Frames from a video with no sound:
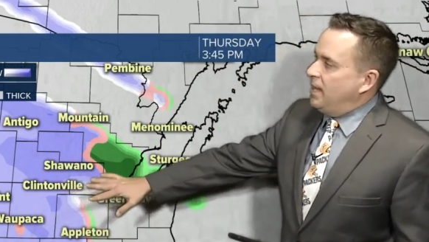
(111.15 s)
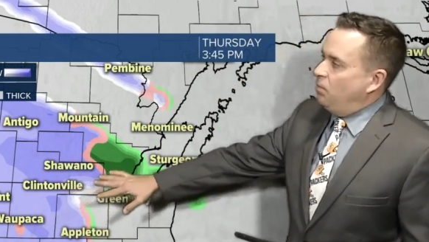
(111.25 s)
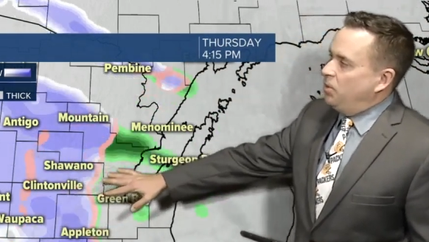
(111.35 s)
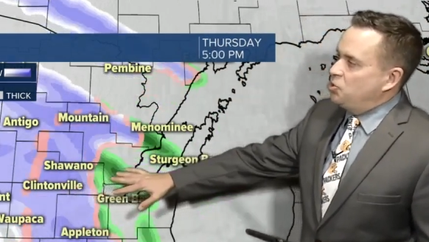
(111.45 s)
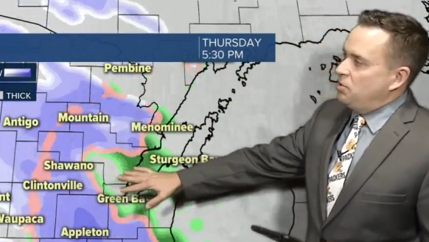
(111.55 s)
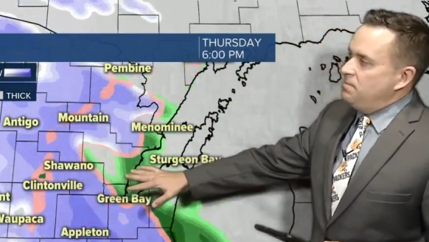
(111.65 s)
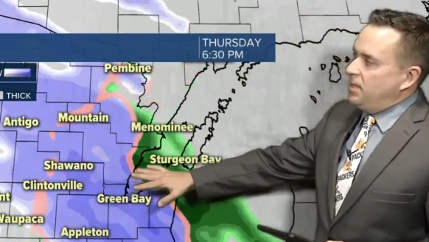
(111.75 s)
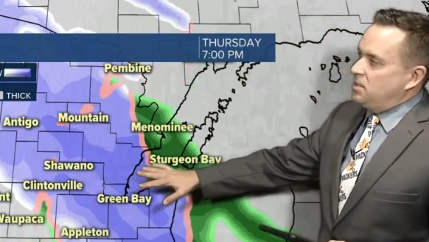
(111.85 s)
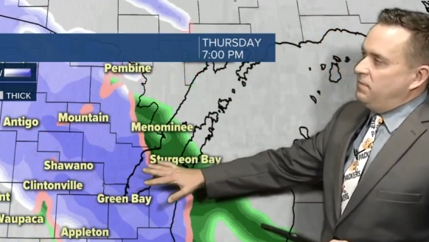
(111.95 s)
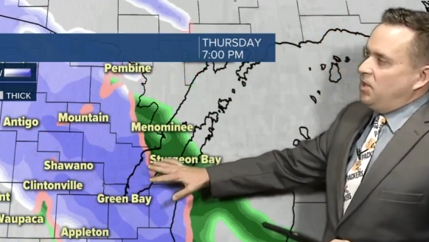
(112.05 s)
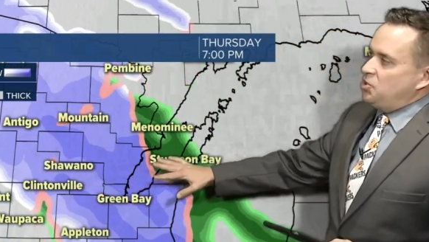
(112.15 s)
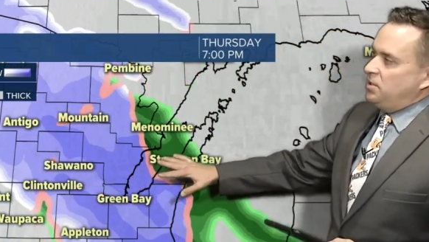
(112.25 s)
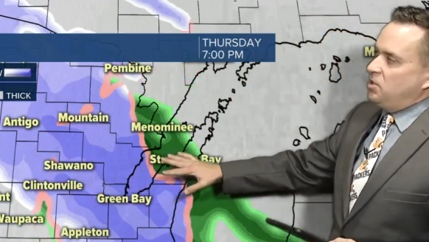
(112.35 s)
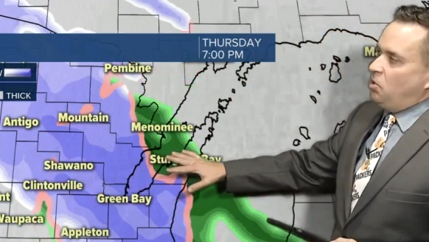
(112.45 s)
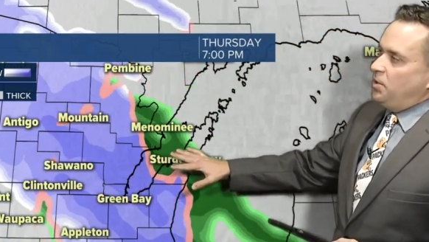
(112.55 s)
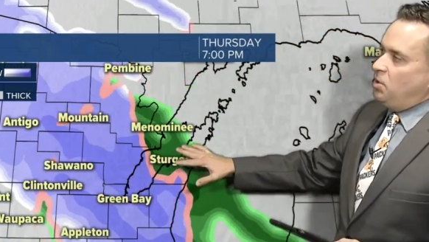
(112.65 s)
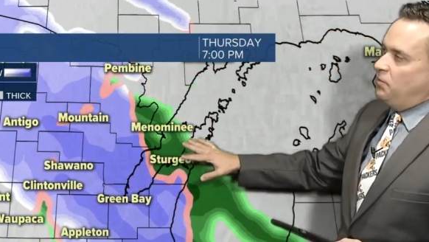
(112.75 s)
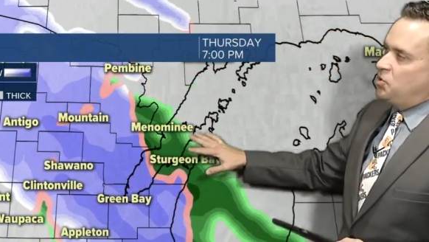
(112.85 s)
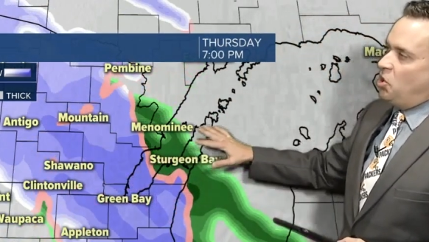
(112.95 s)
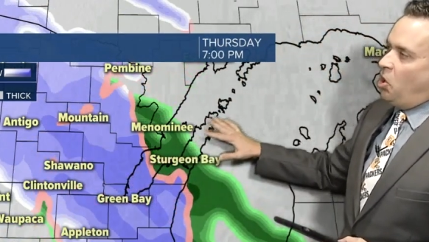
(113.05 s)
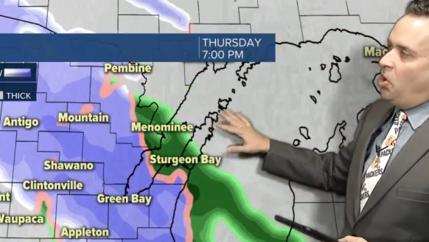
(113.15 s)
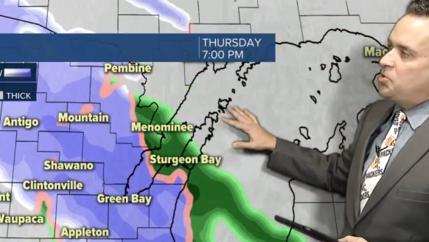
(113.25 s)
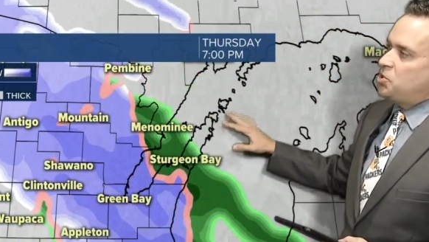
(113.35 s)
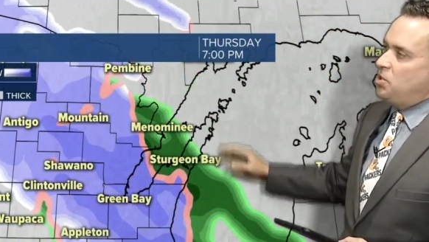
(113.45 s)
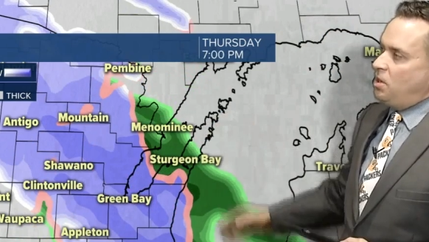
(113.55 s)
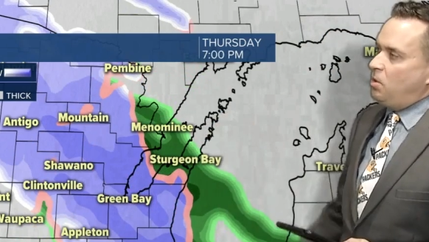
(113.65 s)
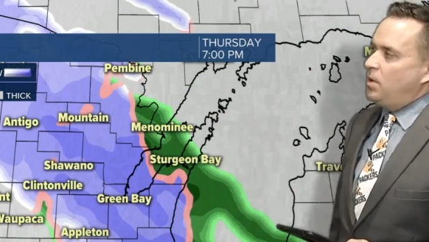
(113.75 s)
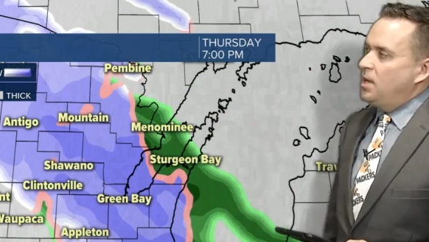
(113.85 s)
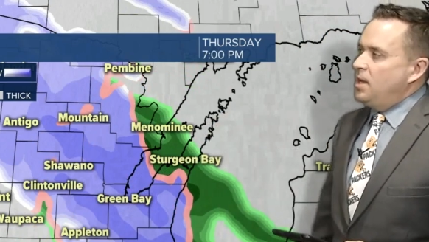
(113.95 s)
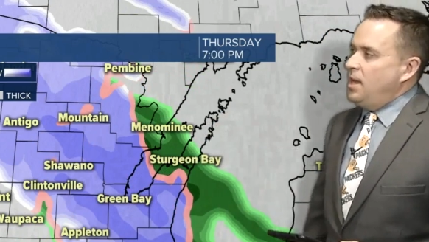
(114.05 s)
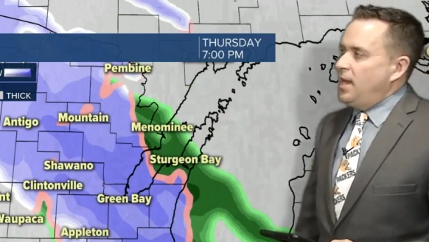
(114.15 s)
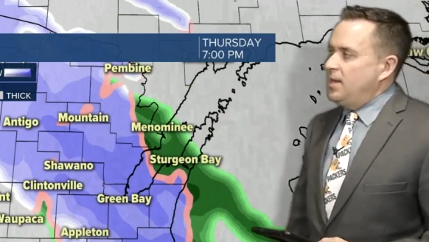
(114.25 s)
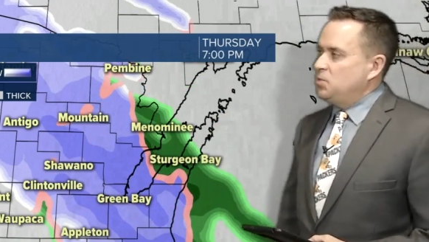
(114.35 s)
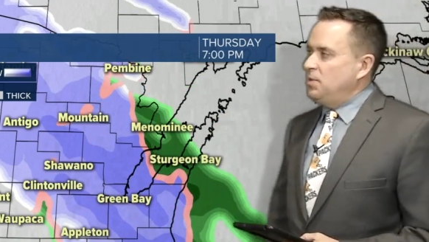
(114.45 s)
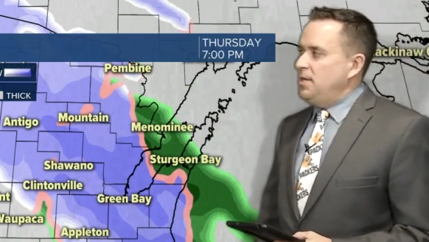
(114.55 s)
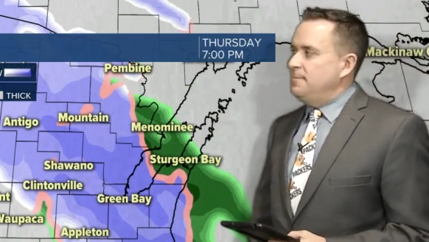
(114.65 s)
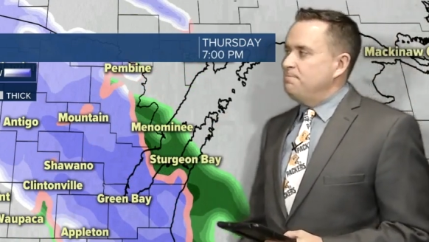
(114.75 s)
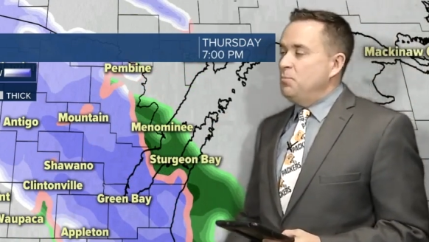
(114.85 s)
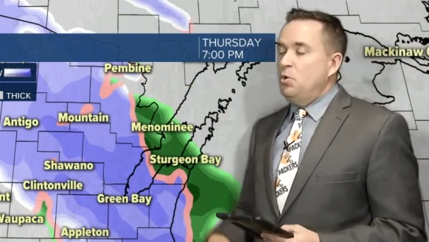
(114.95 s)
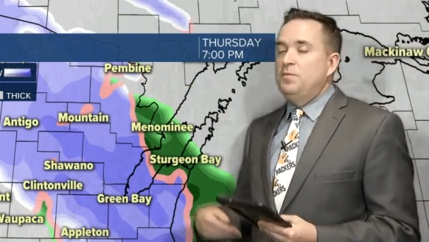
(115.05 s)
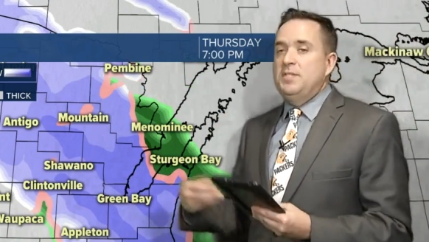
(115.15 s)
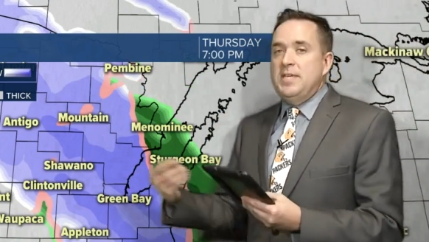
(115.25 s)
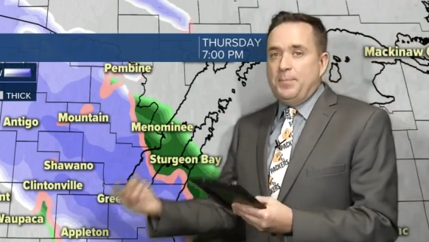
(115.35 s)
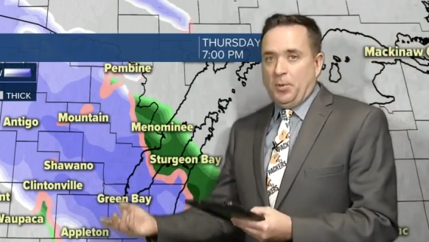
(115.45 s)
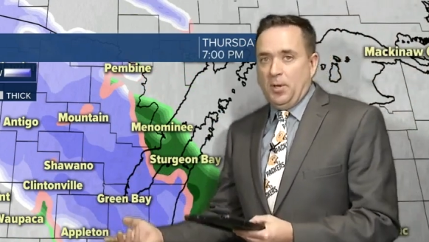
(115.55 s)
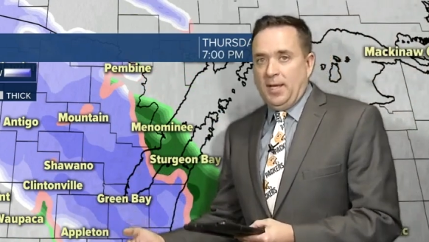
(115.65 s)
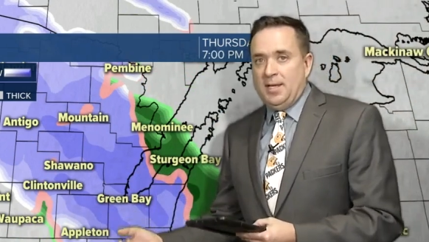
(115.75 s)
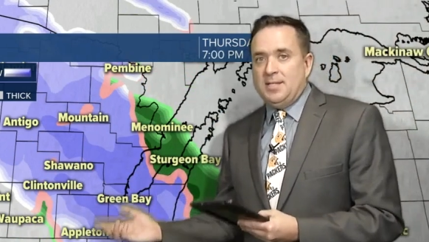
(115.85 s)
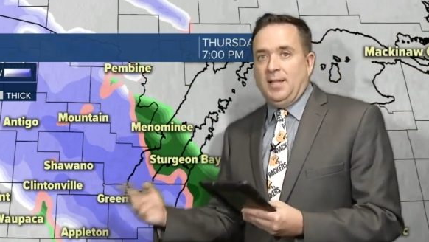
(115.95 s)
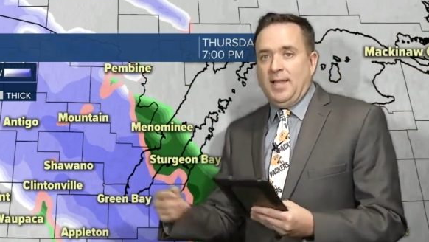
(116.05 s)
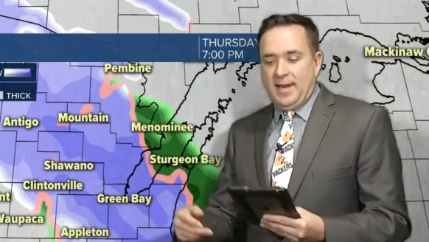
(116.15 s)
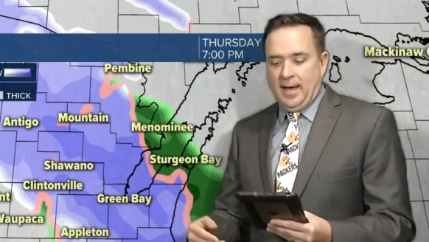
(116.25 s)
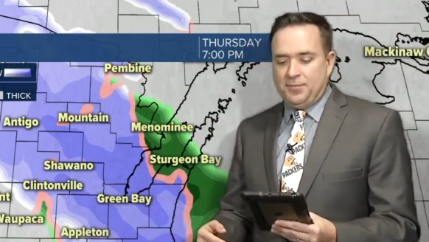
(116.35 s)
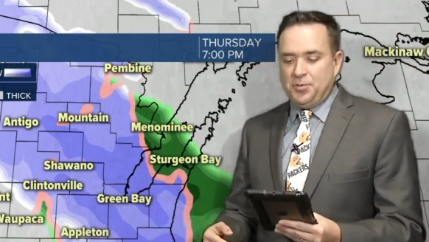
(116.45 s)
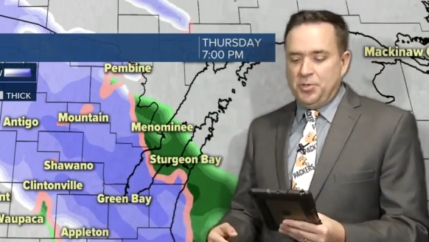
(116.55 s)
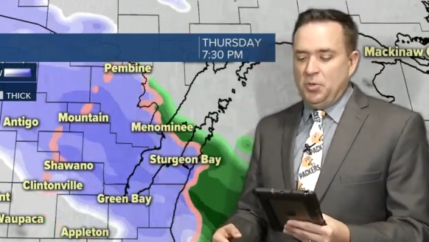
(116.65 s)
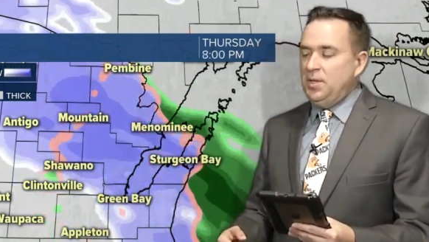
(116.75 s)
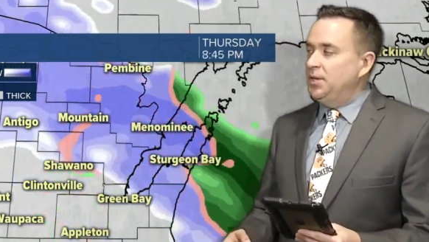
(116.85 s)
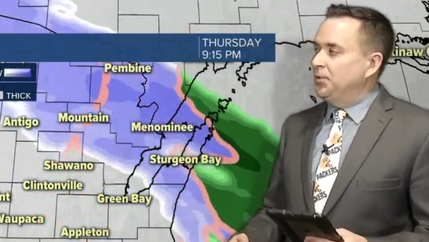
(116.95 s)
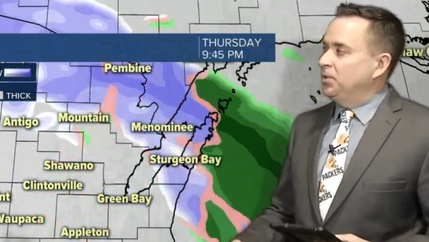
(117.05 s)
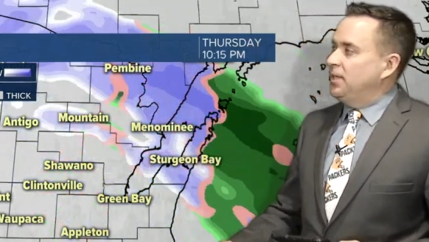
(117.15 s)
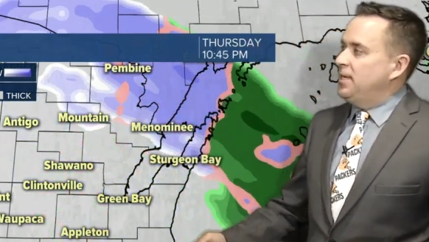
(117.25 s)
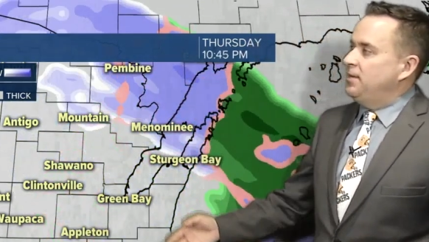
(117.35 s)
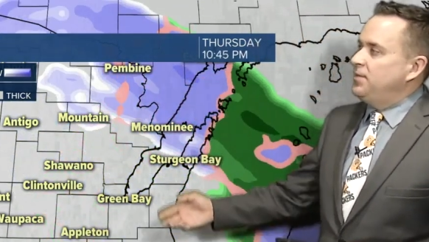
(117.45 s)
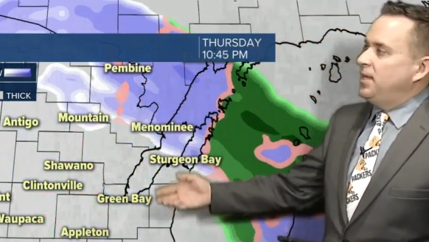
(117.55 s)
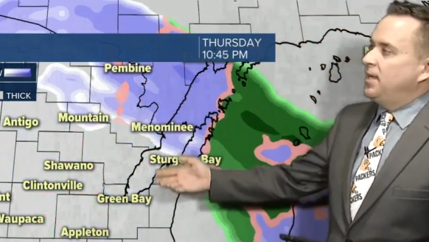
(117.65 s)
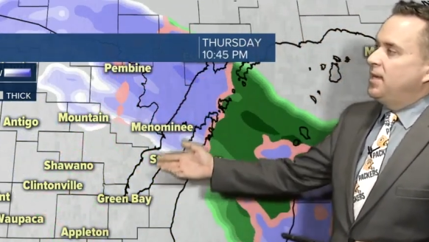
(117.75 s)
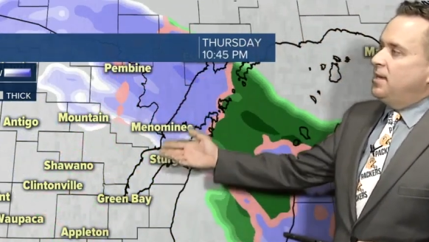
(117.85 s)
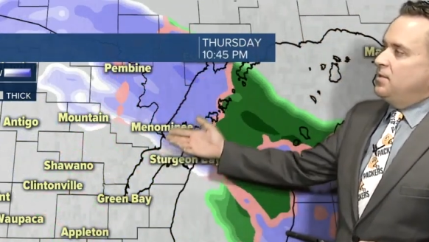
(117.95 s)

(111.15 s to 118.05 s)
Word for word: That wintry mix eventually going over to all snow as we move deeper into the late afternoon and early evening.